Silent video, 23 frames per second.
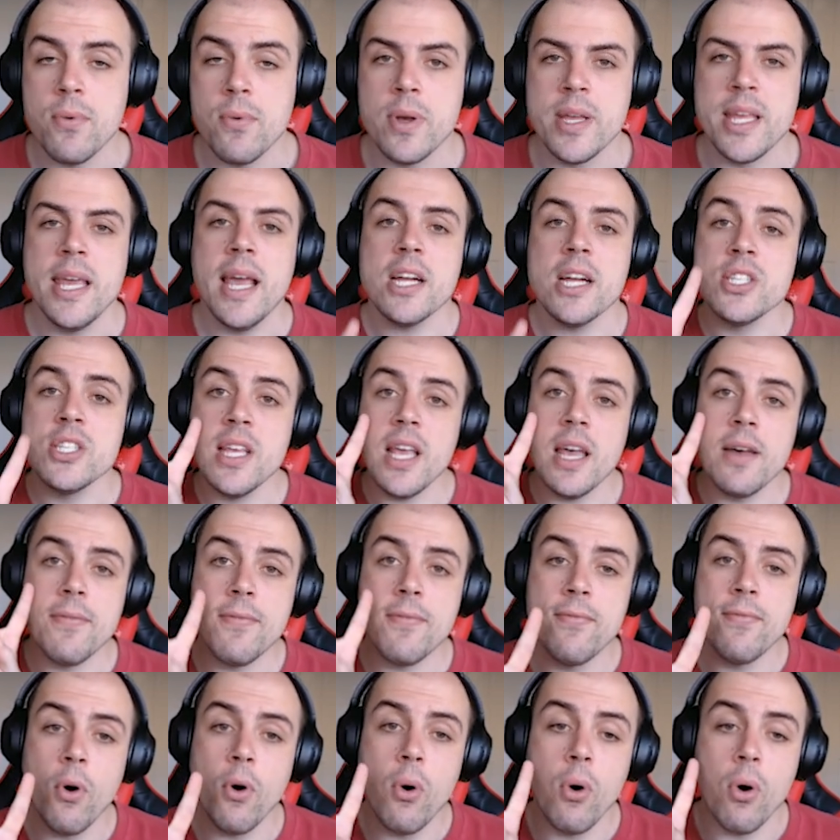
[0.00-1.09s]
We actually have
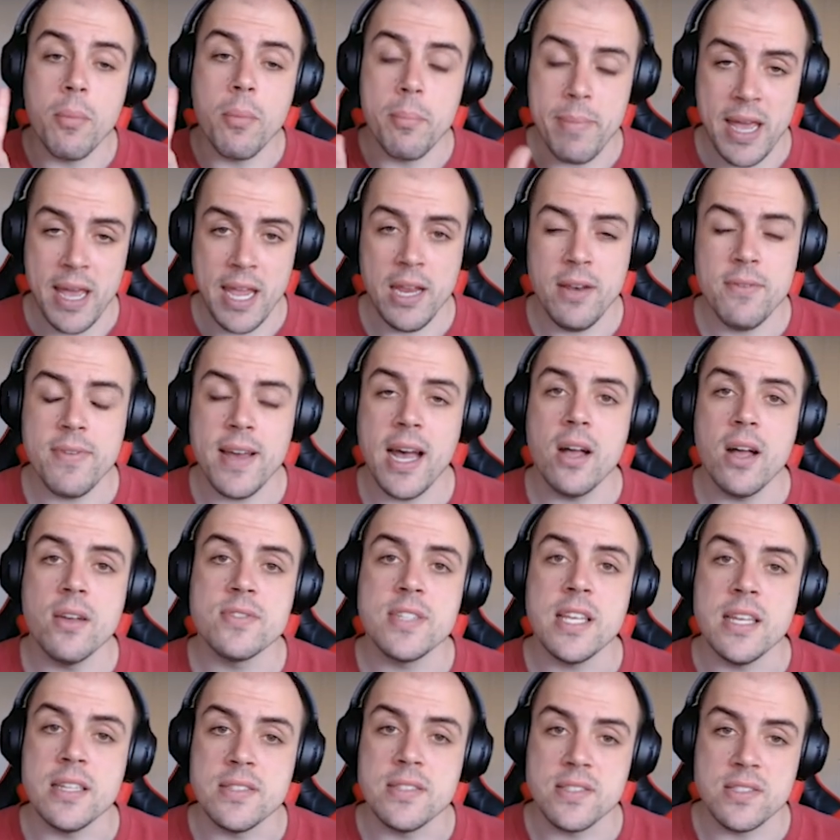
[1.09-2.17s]
four main valves
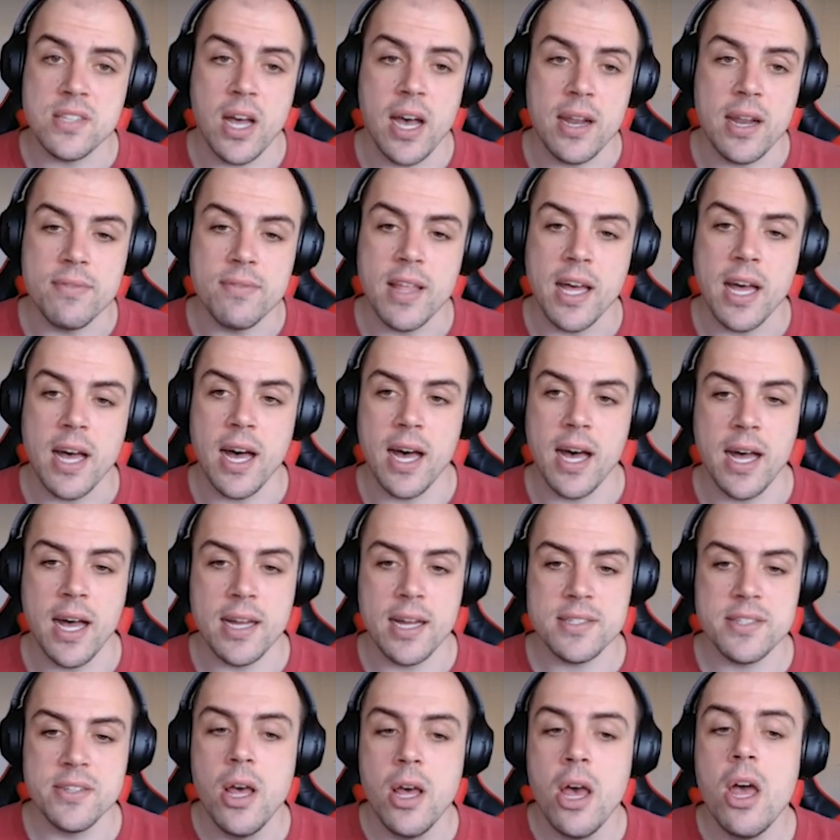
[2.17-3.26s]
inside of the
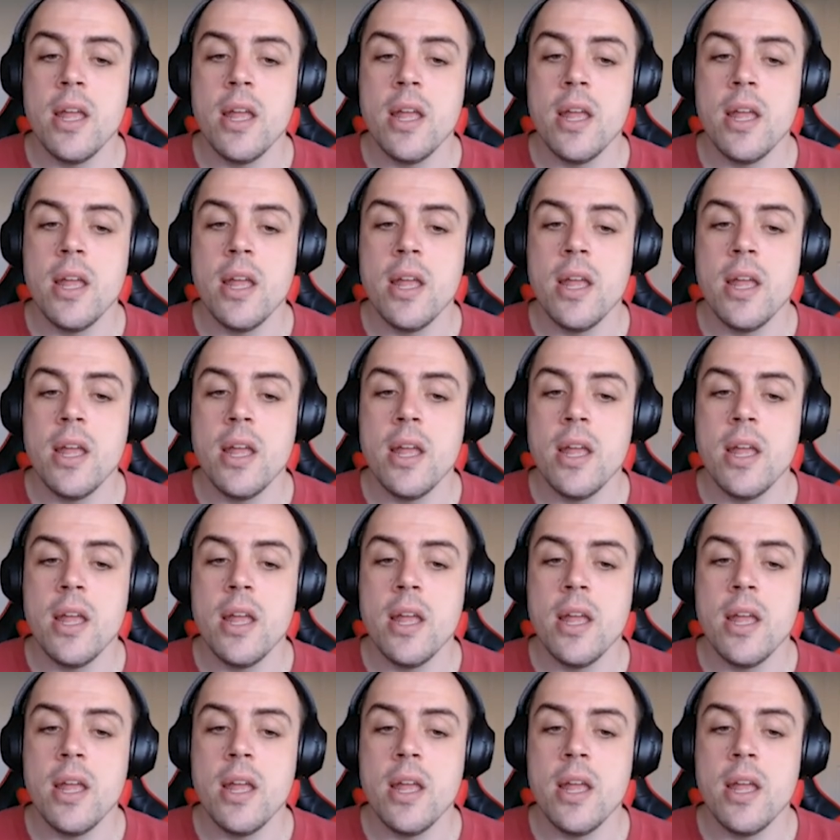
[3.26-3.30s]
heart.